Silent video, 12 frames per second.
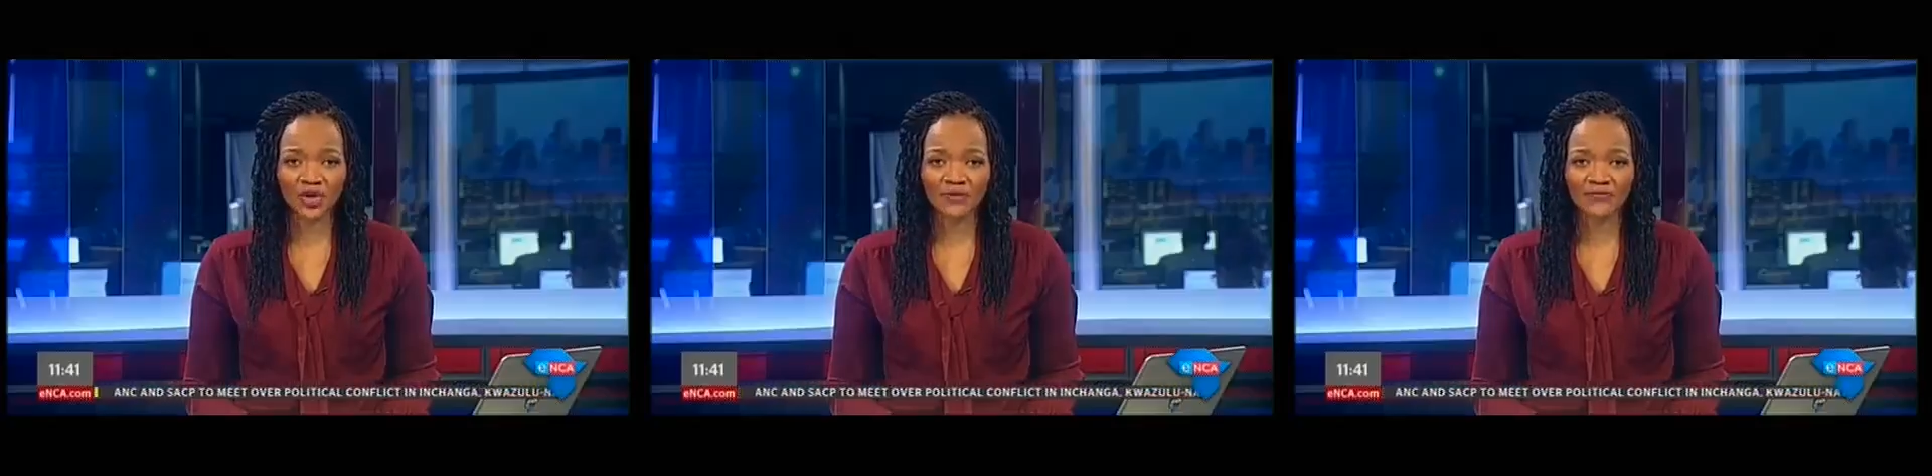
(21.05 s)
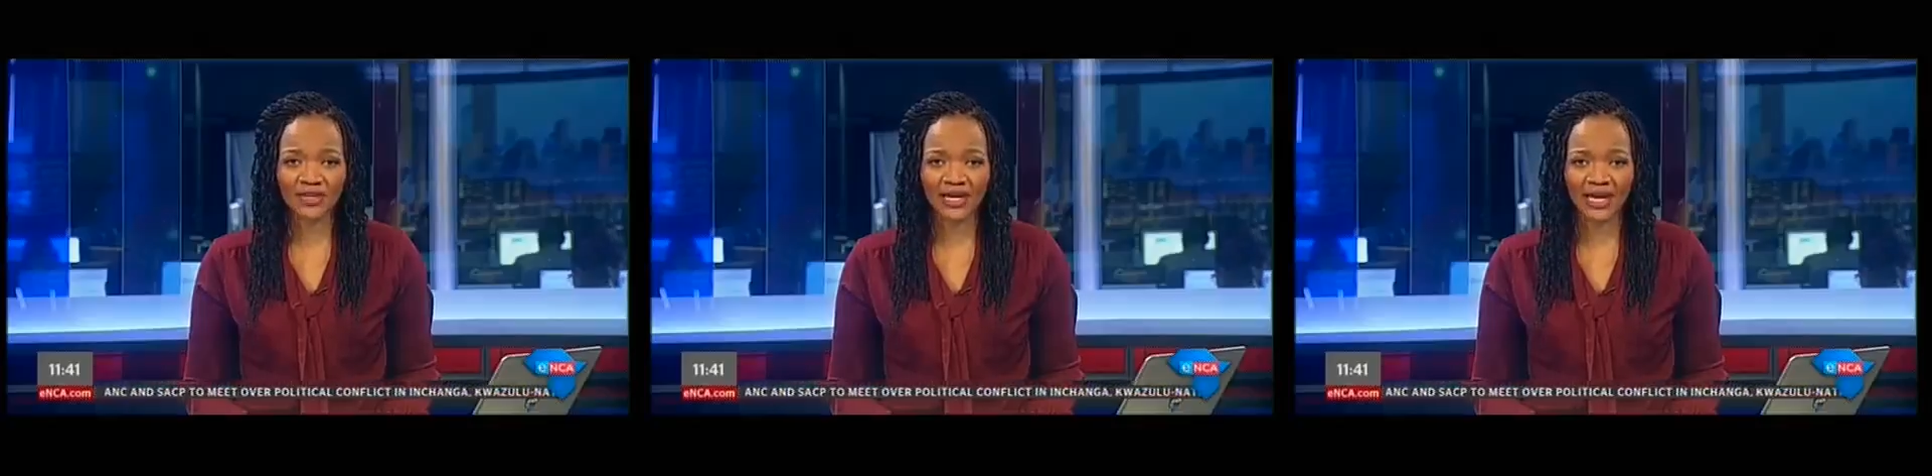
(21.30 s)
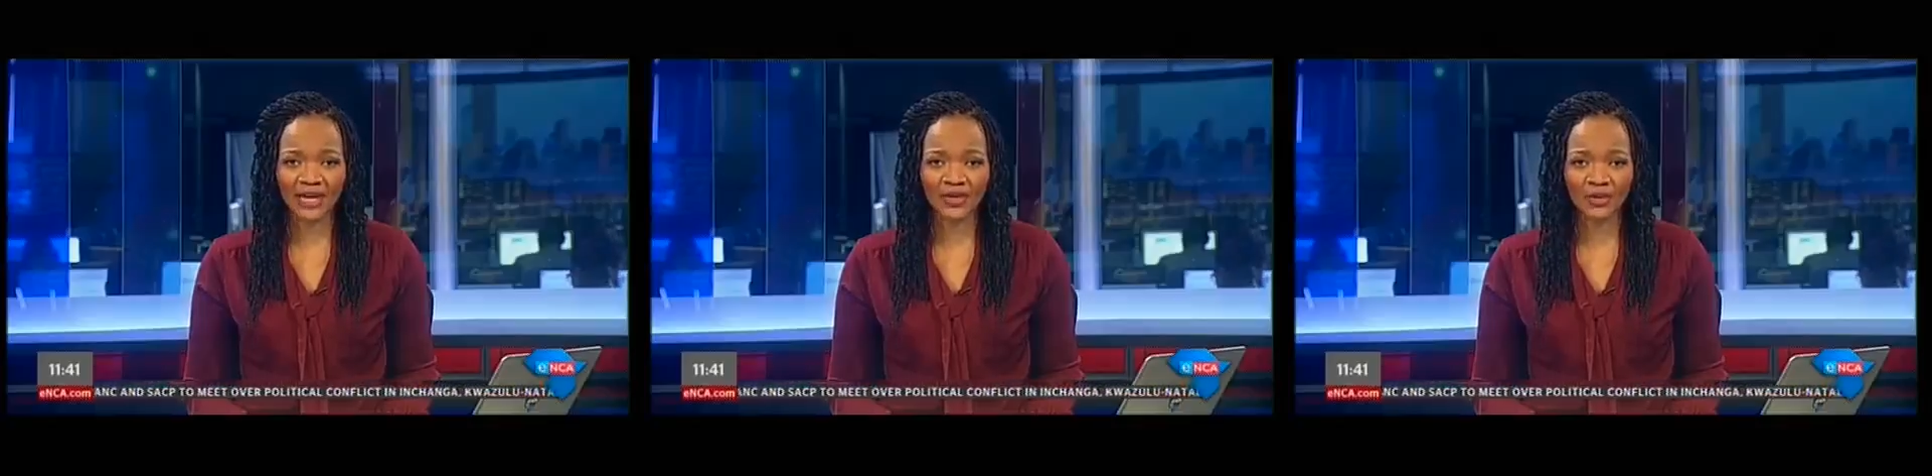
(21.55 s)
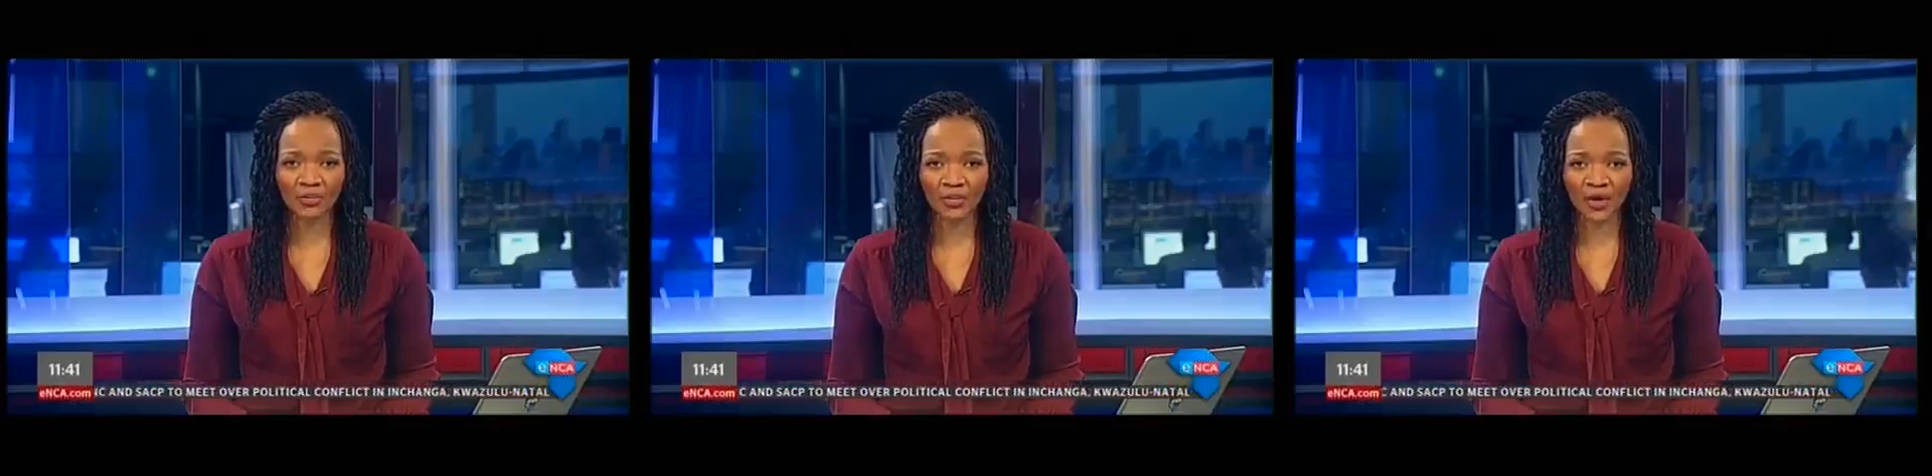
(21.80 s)
of their
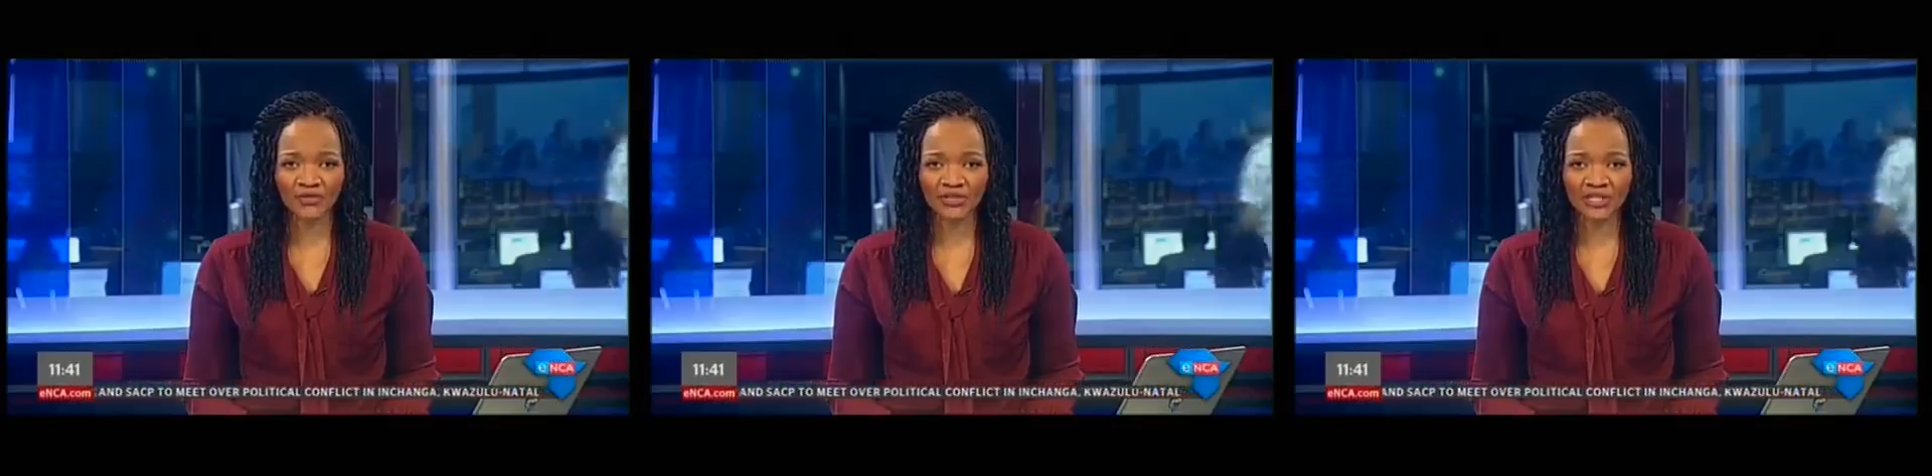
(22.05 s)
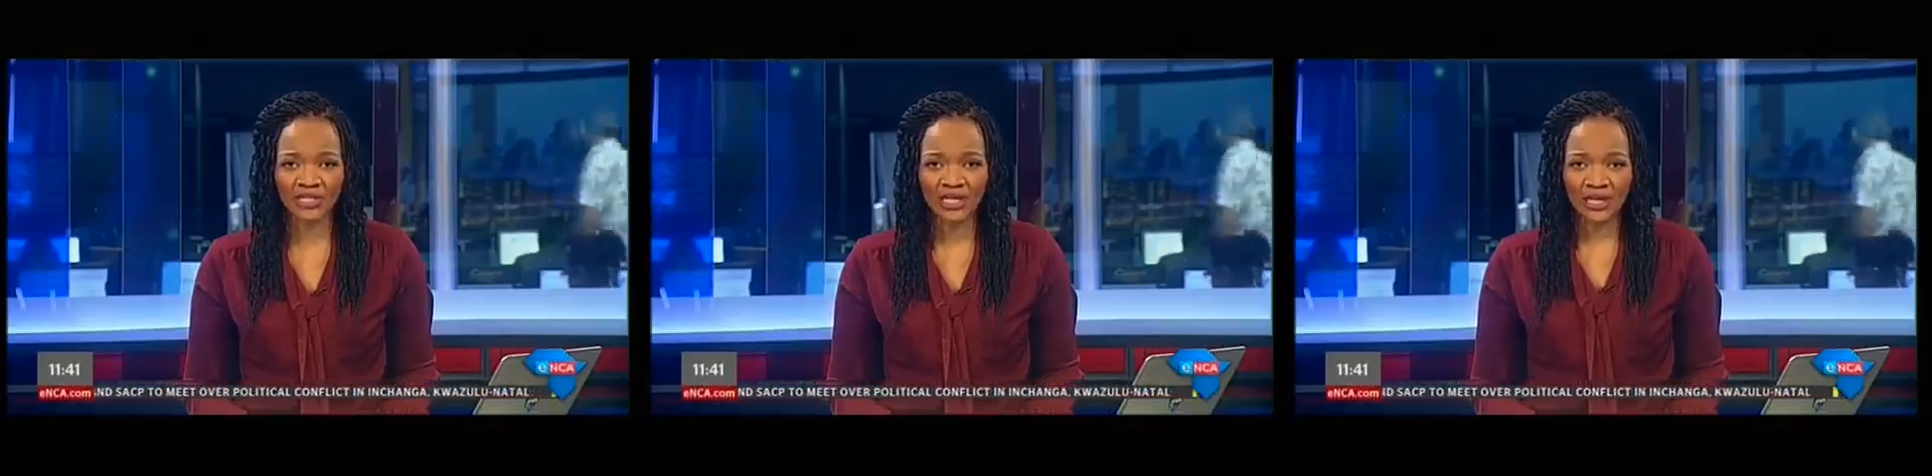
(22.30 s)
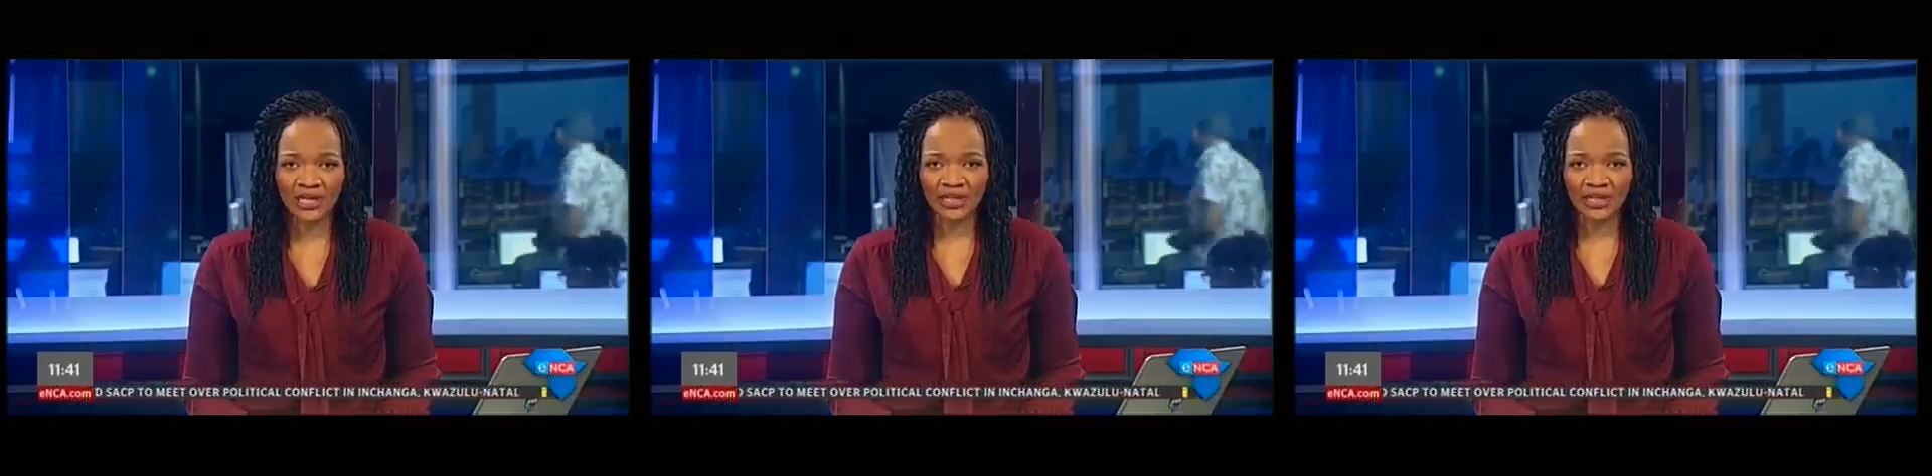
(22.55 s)
annual profit.